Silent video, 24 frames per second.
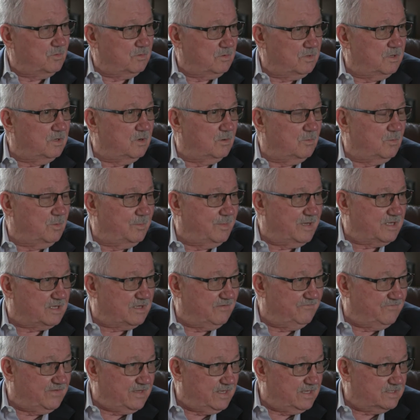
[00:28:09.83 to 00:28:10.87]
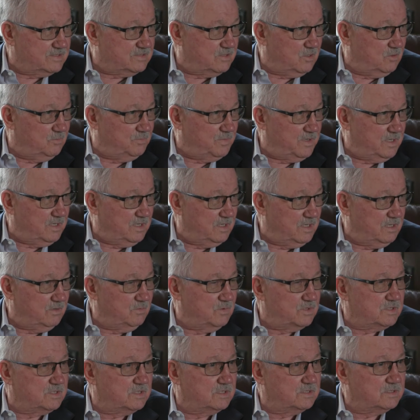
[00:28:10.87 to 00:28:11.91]
VSOP,
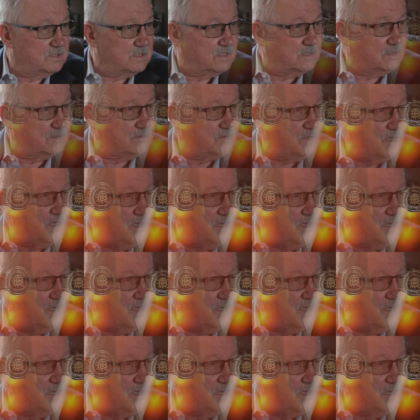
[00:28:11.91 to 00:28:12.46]
which is a